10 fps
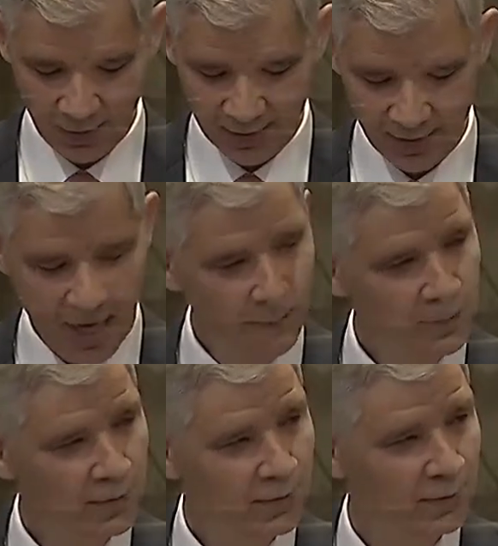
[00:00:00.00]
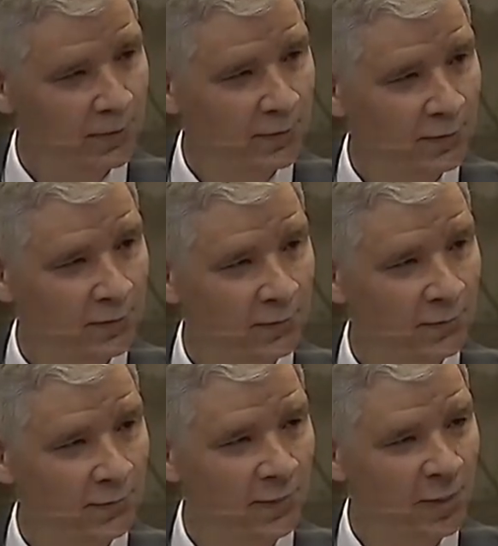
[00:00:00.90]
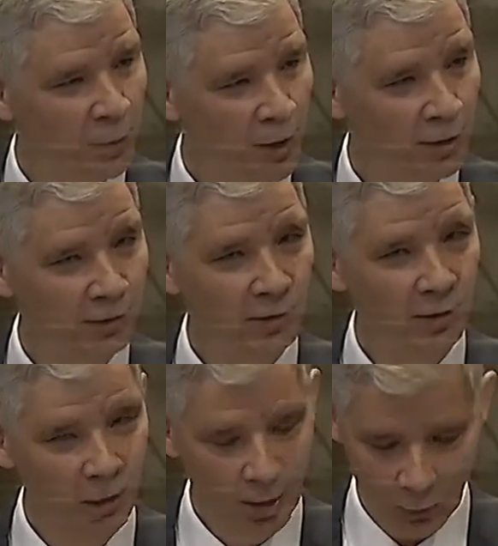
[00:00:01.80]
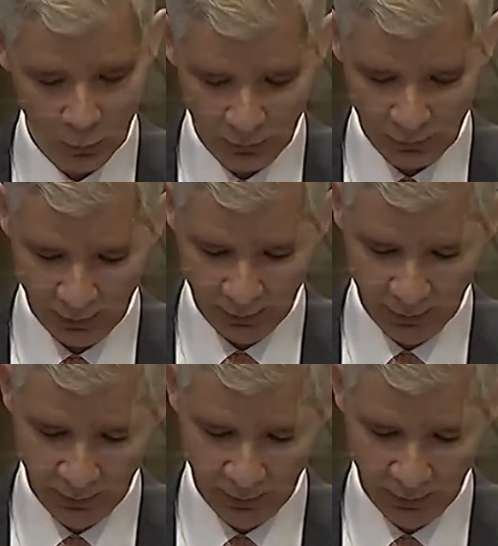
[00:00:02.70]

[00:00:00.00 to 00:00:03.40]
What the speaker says: be stopped and the park closed.